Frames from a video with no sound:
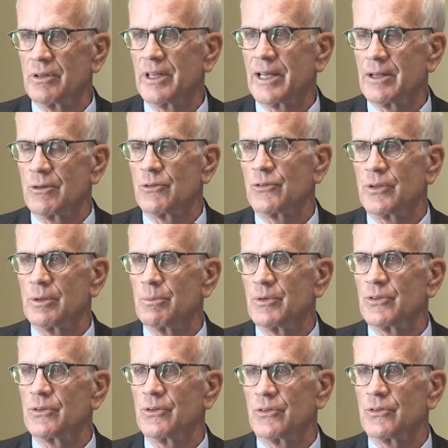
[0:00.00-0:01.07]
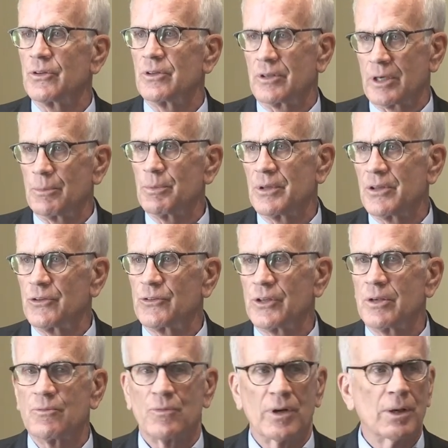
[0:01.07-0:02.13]
a lot of those same businesses, and a couple of the
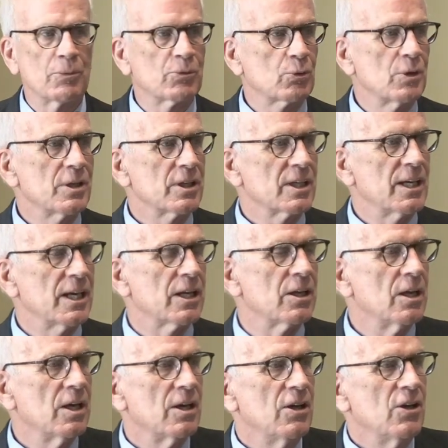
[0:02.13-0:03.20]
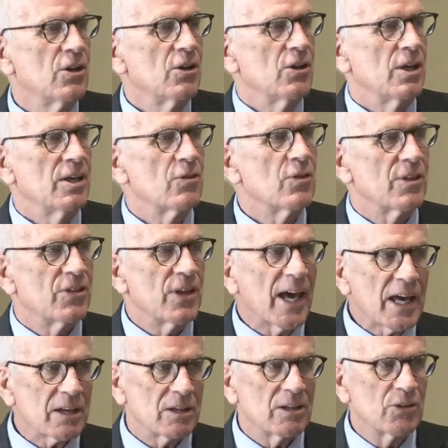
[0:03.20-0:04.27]
same farms were hit again. And
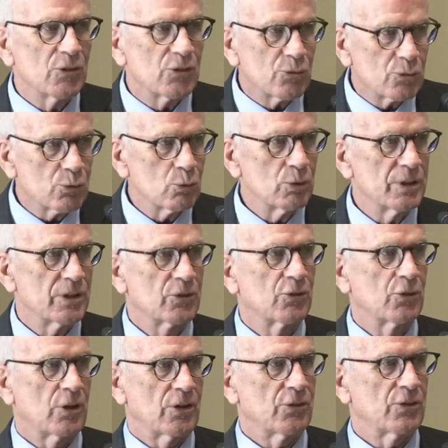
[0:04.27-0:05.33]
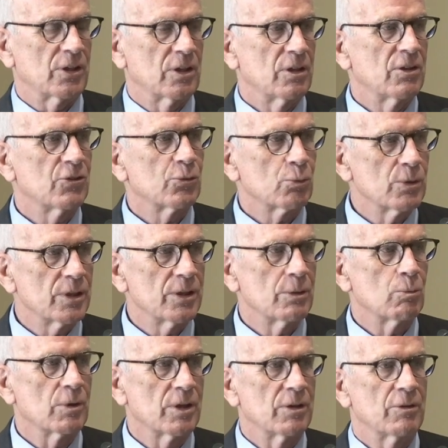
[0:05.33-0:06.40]
that is truly exhausting. It's really
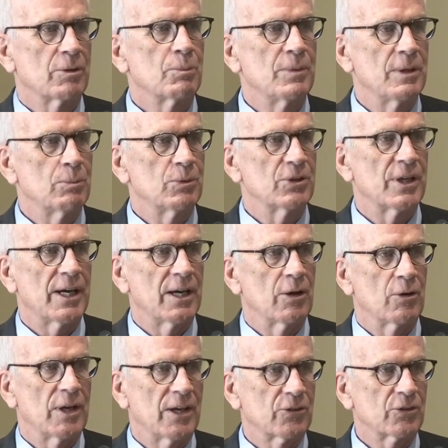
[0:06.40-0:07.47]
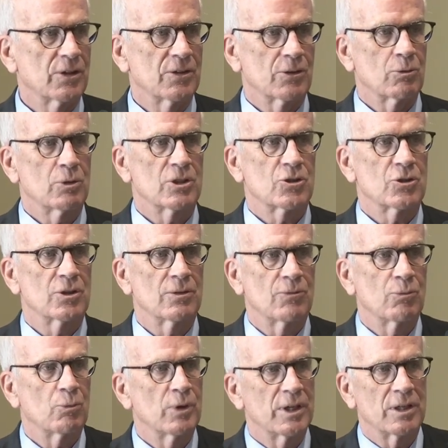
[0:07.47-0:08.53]
wearing people down, asking the question
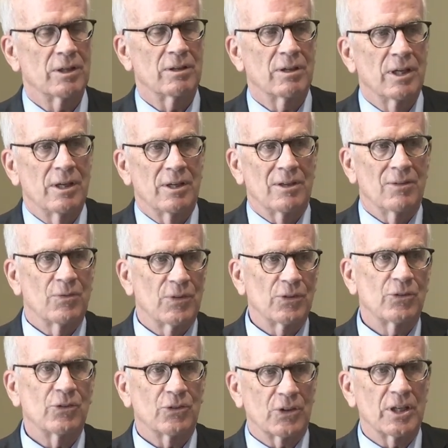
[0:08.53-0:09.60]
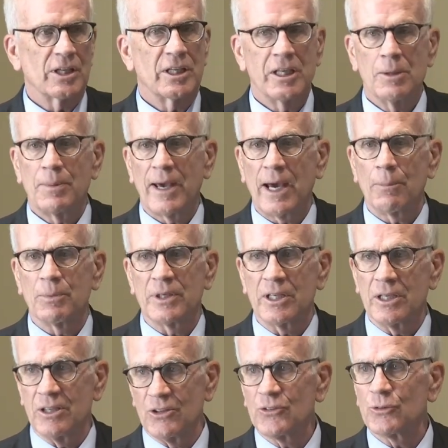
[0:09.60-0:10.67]
of, wait, if this is going to keep
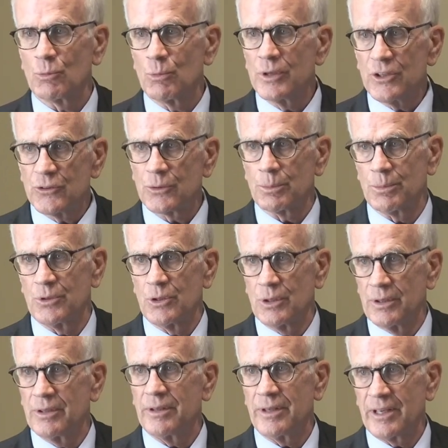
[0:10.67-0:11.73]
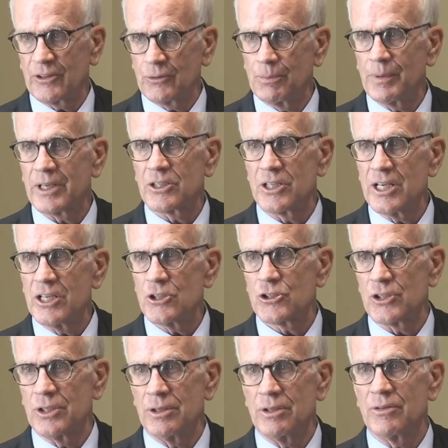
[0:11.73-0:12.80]
happening, and it's a reasonable
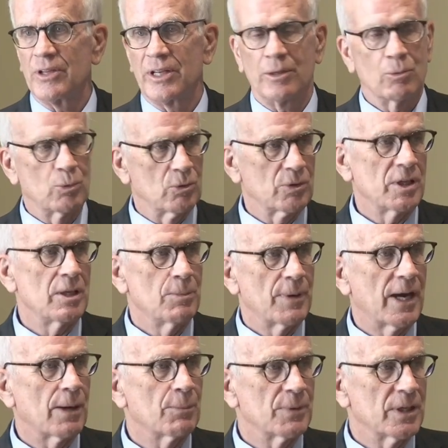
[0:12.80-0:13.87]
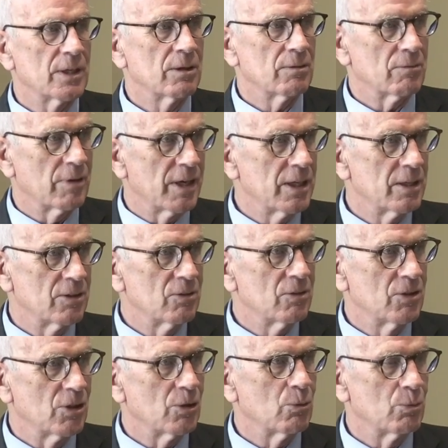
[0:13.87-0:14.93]
expectation that it will keep happening, right?
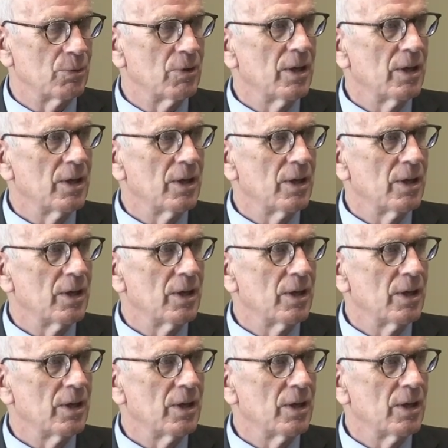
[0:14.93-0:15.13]
You know,